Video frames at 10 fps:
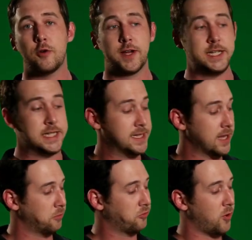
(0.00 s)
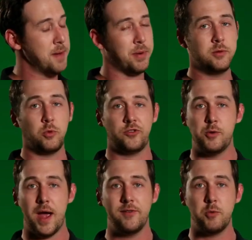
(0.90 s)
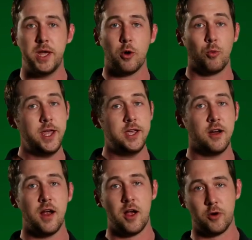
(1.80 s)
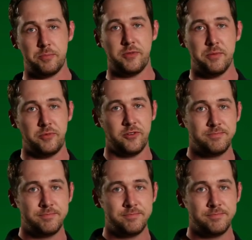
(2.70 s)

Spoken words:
Don't forget to hit that subscribe button. We'll see you every week right here on Grip Tips.